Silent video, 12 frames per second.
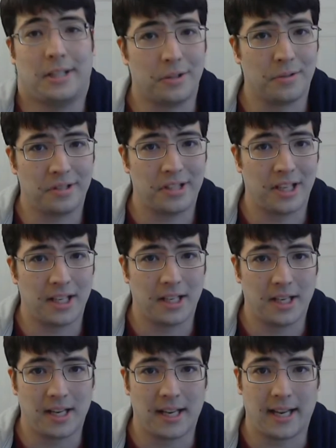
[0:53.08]
interested
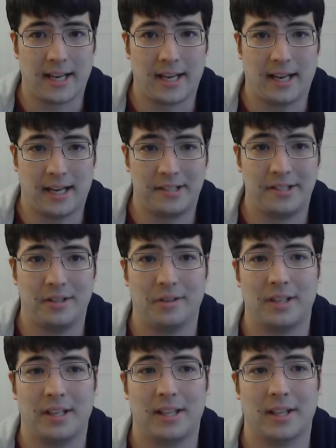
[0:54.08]
in it, and I
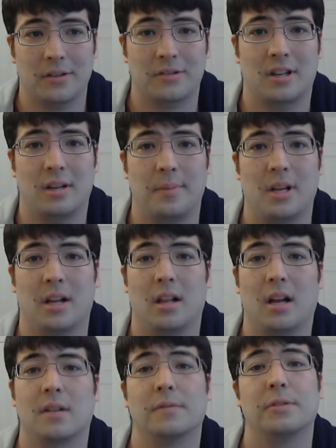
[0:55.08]
still think that there's going to be a
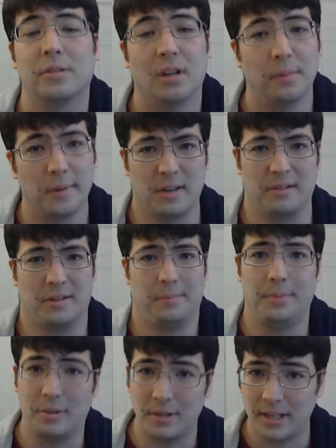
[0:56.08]
lot of slow-mo
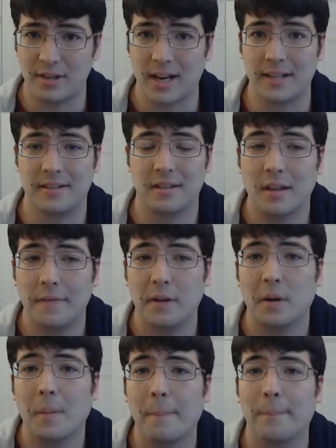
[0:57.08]
and beauty shots in the
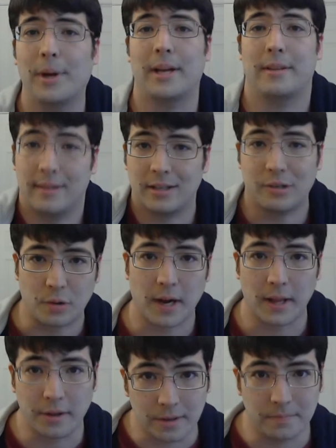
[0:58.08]
film, but this
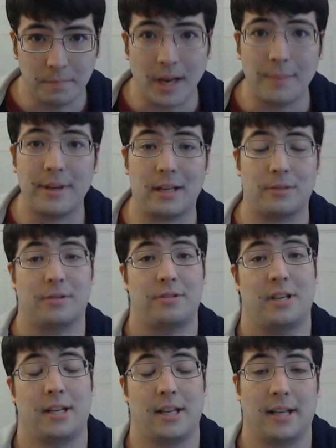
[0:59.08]
trailer made me
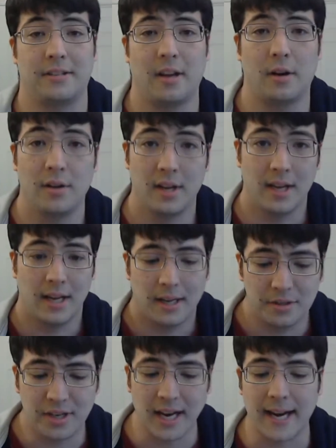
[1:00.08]
interested in it, so
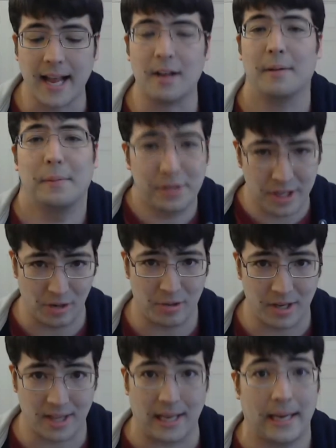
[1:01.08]
check it out, see
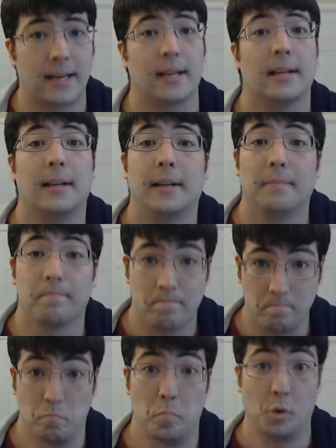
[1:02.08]
what you think.
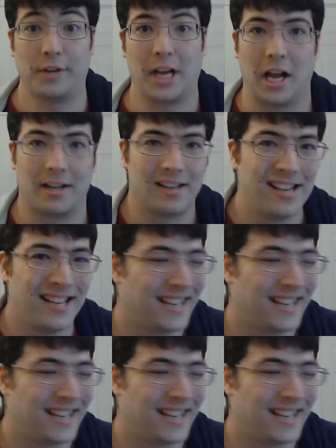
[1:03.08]
Moving on.